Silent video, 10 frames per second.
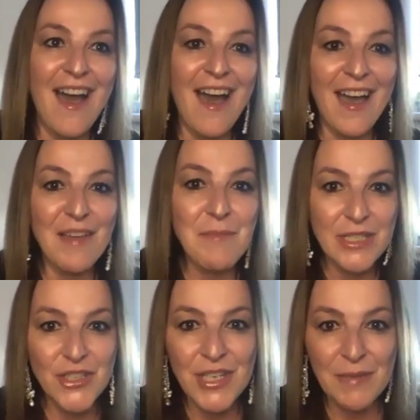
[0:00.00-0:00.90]
I
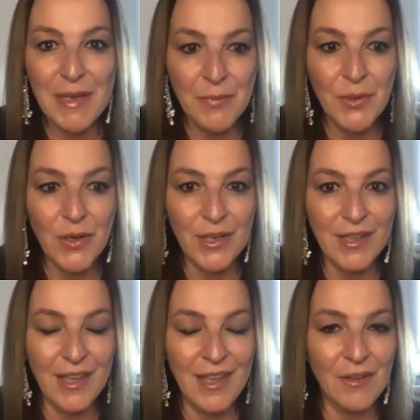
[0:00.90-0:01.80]
mentioned in my book
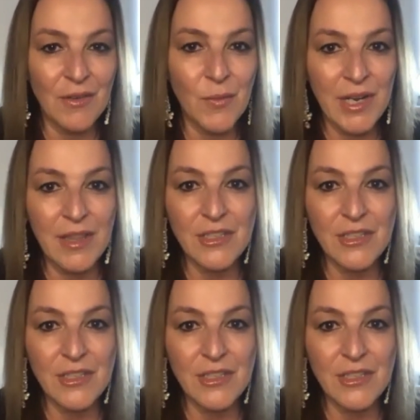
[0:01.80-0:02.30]
in one of the